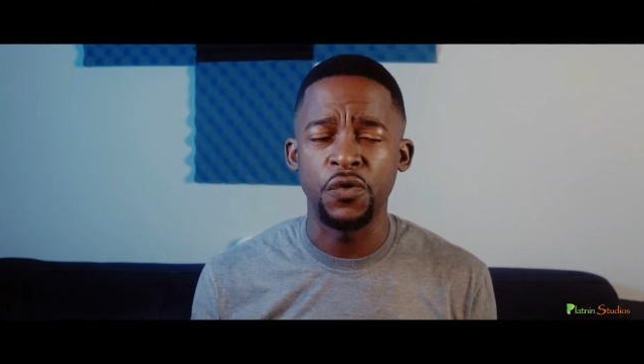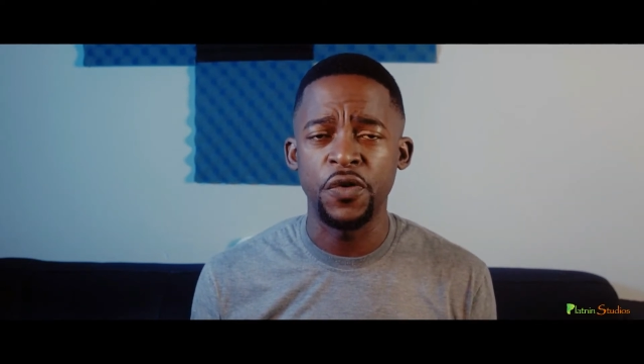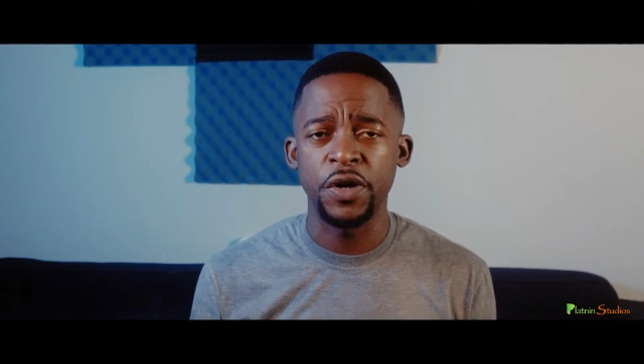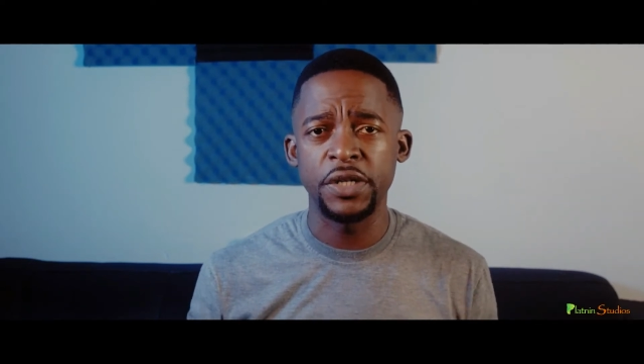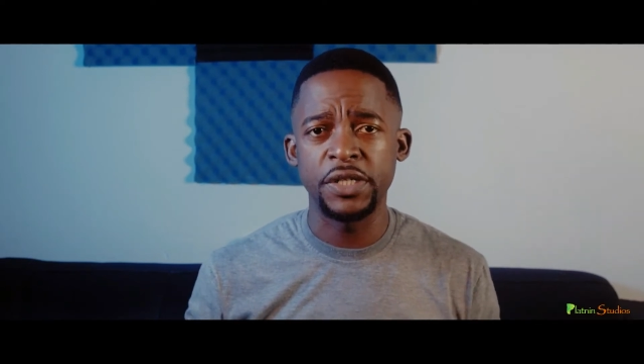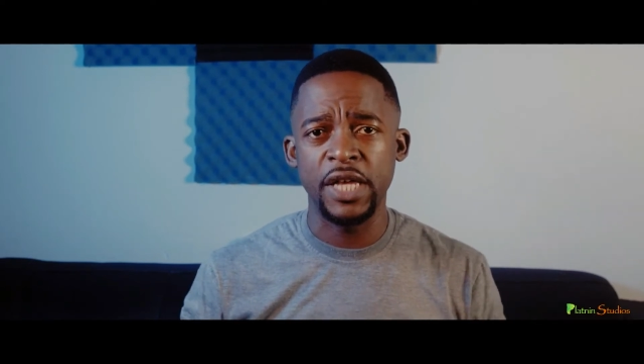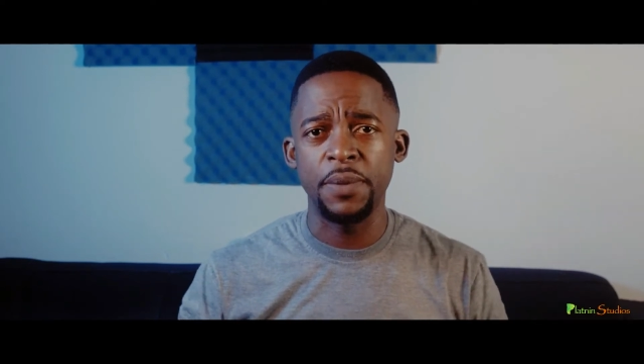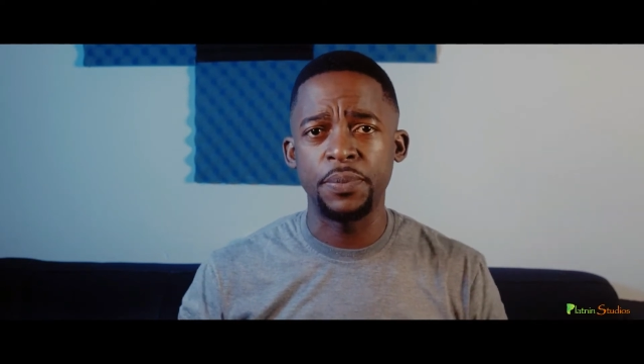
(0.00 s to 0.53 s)
For
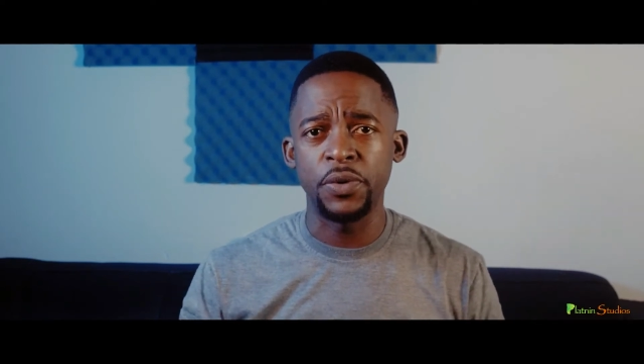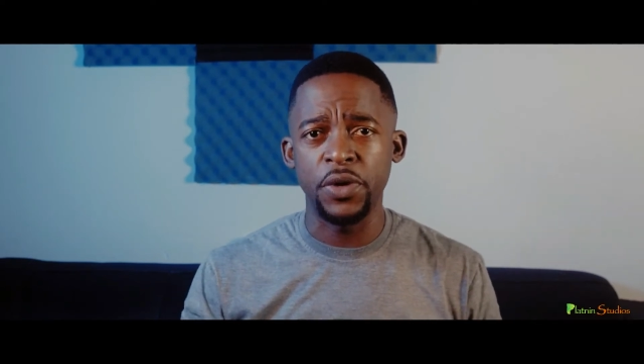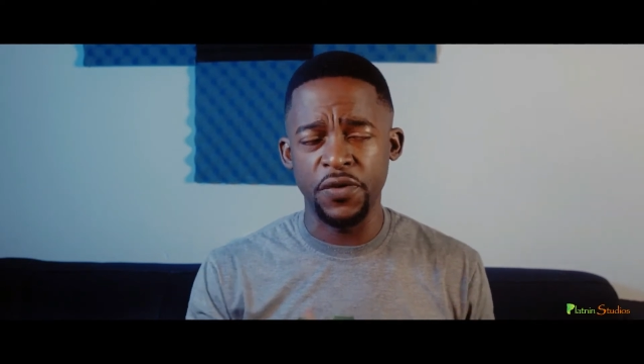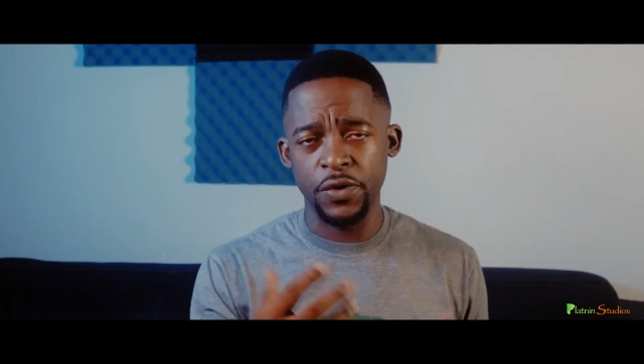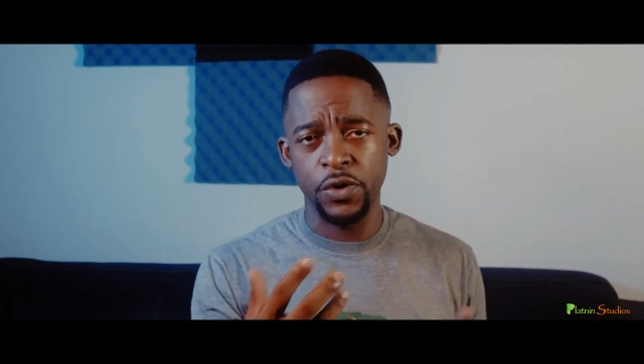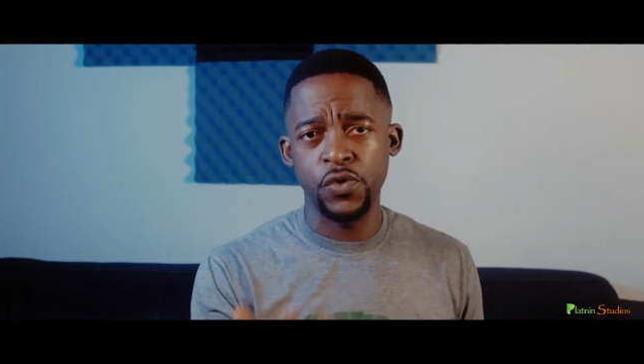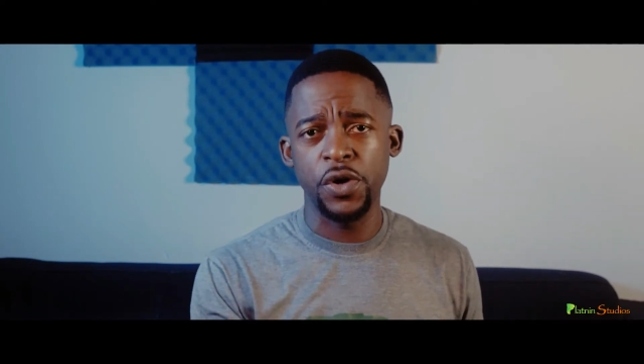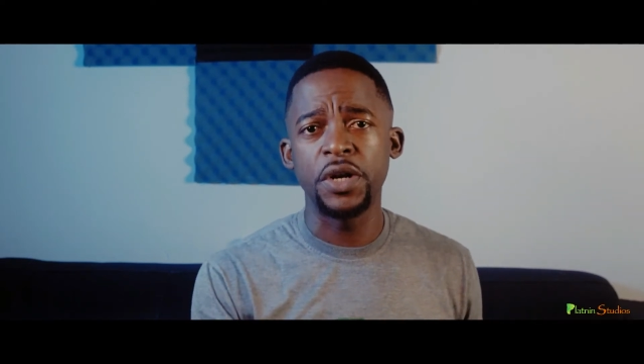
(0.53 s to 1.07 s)
example,
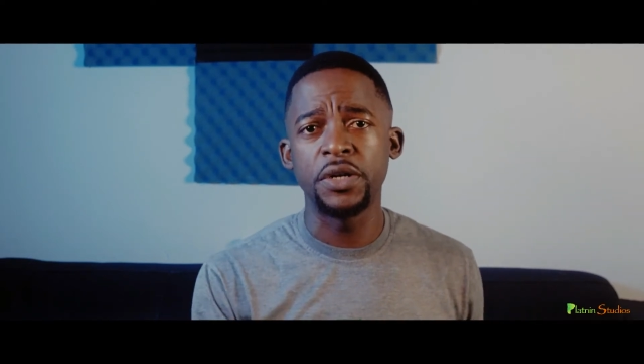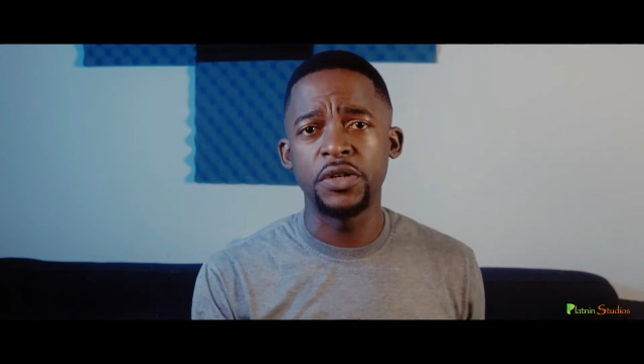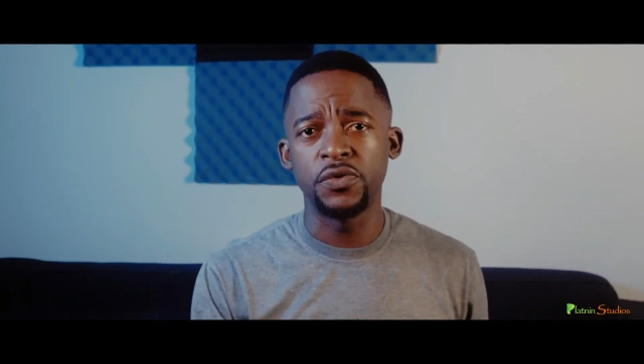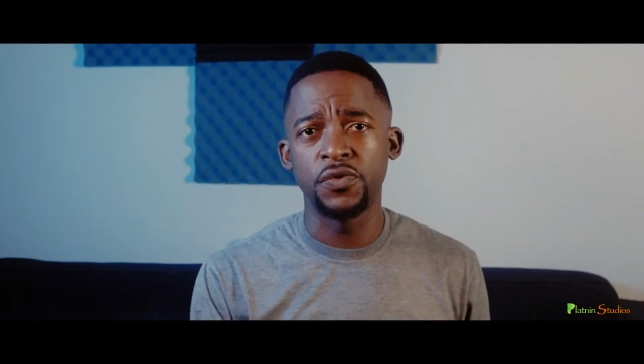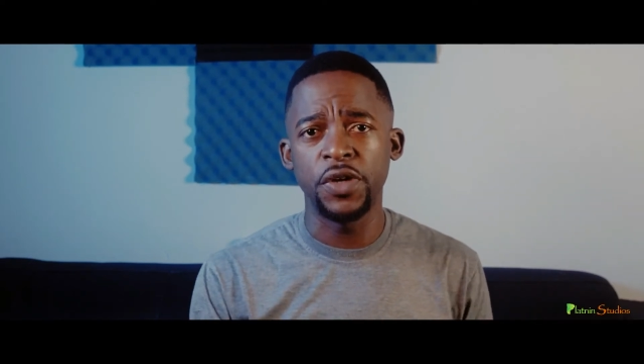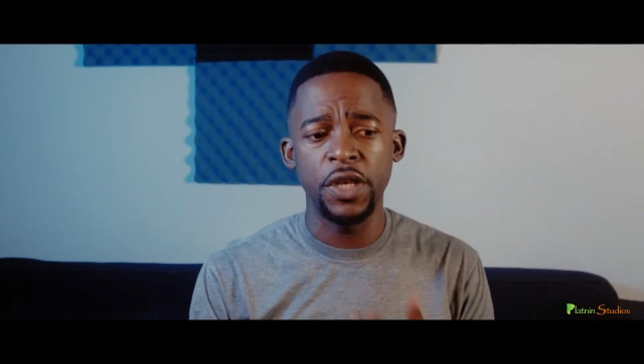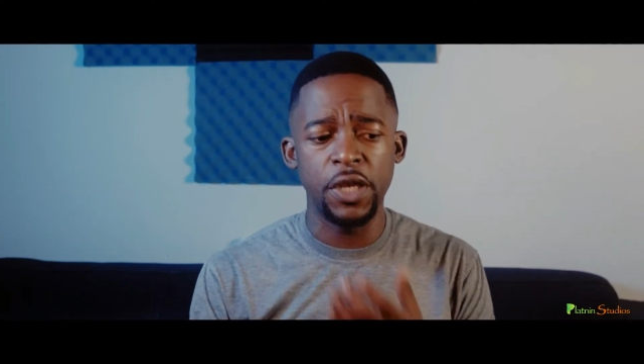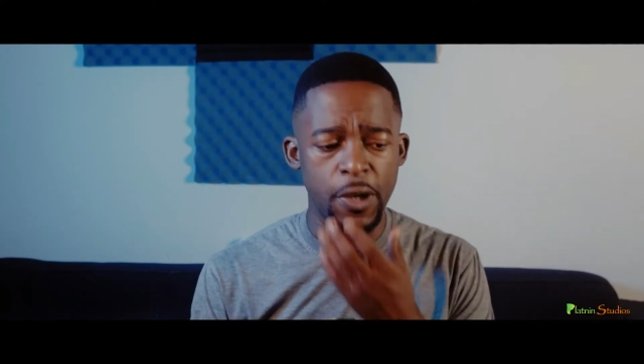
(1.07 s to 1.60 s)
even creating this
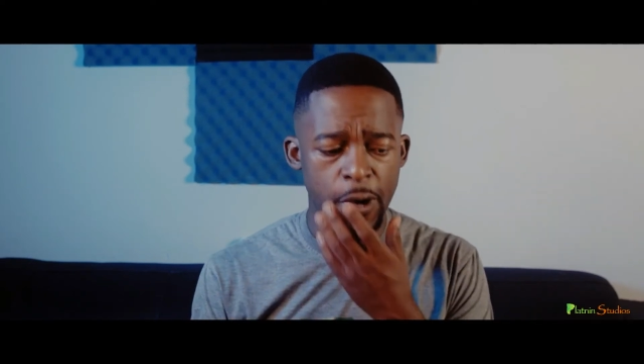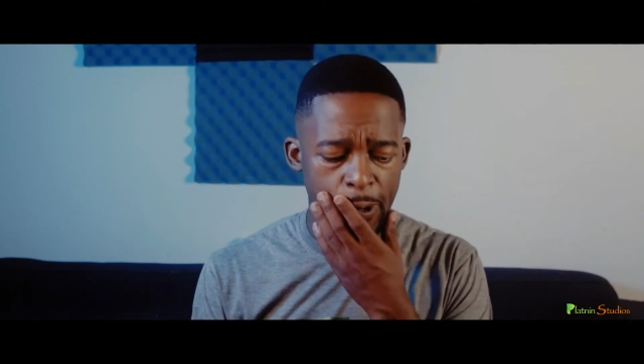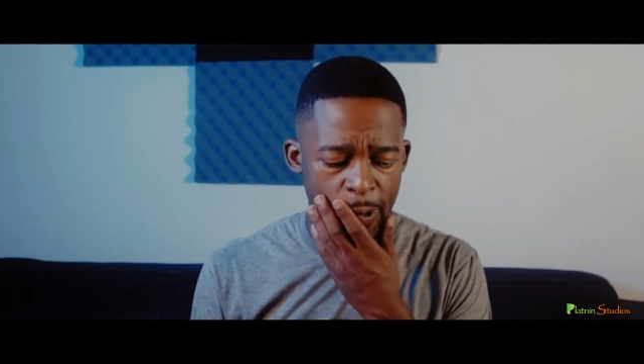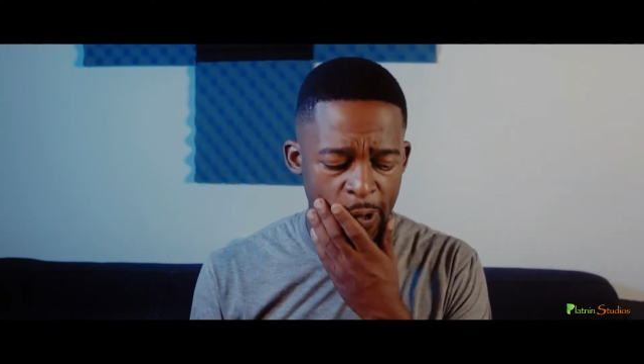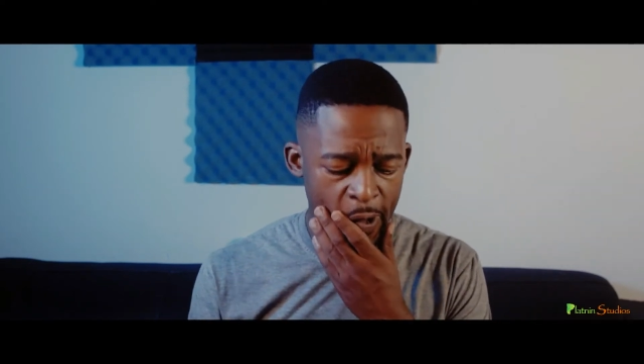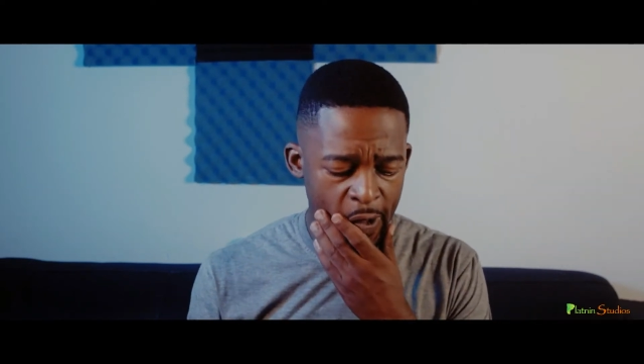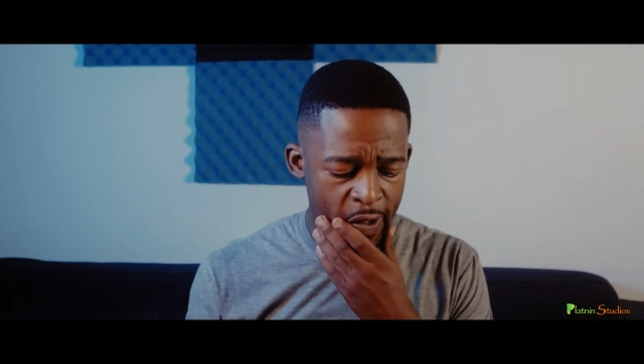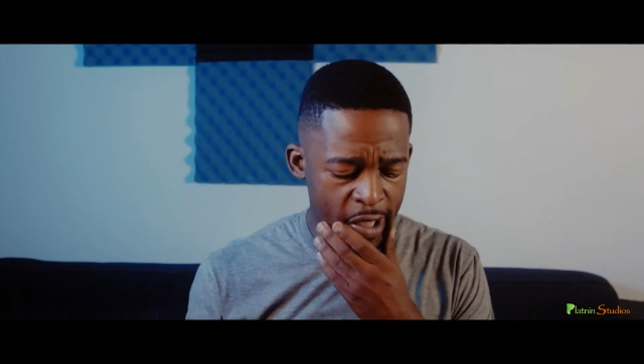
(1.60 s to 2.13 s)
video,